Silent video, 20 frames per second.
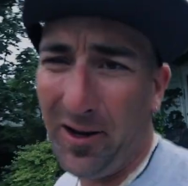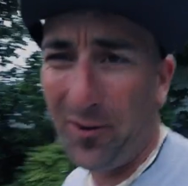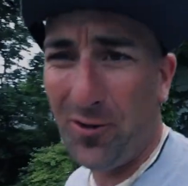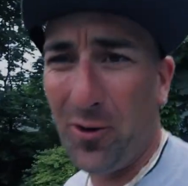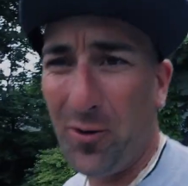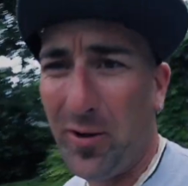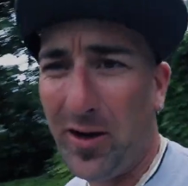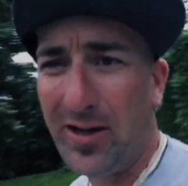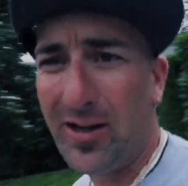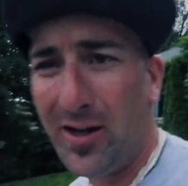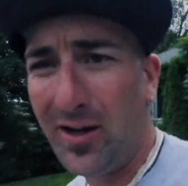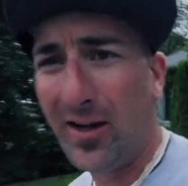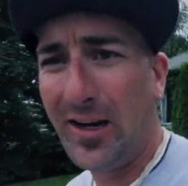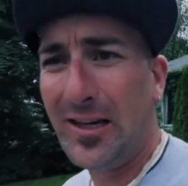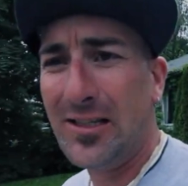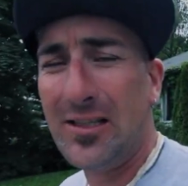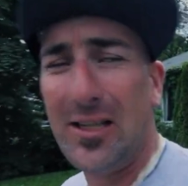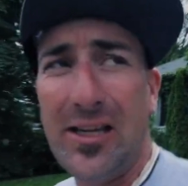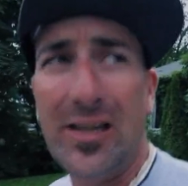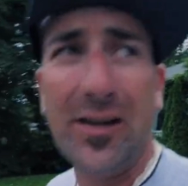I don't know why I tell you
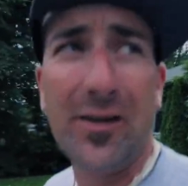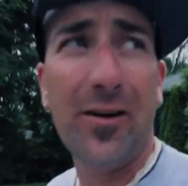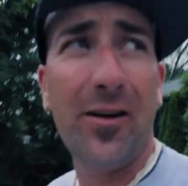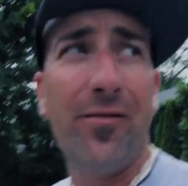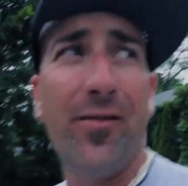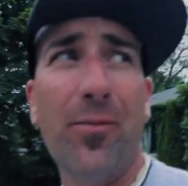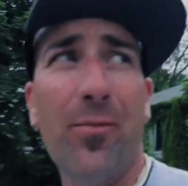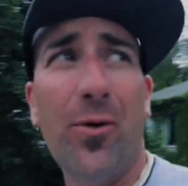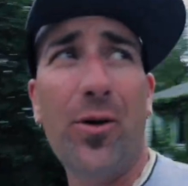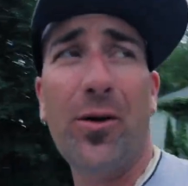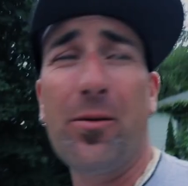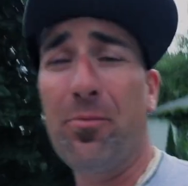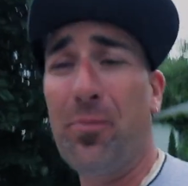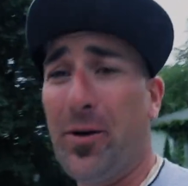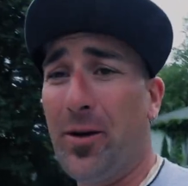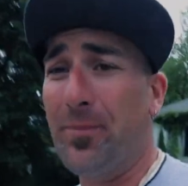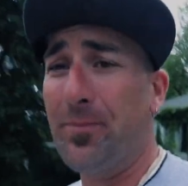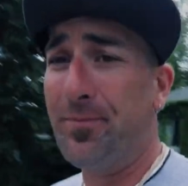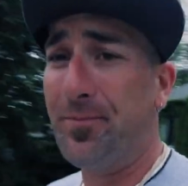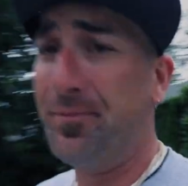guys the year every morning,
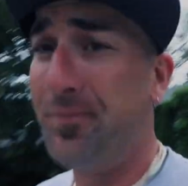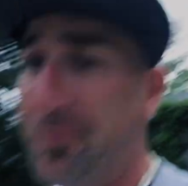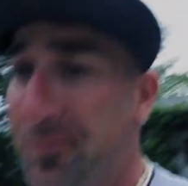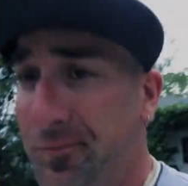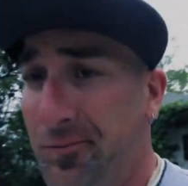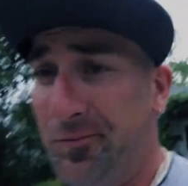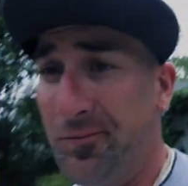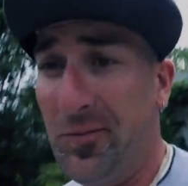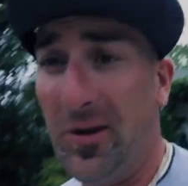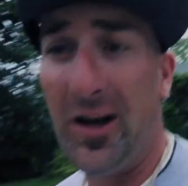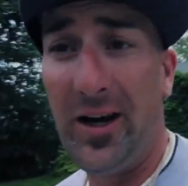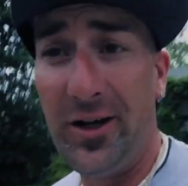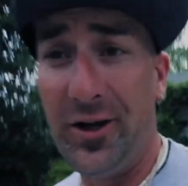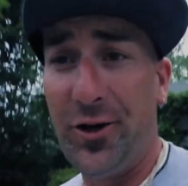but I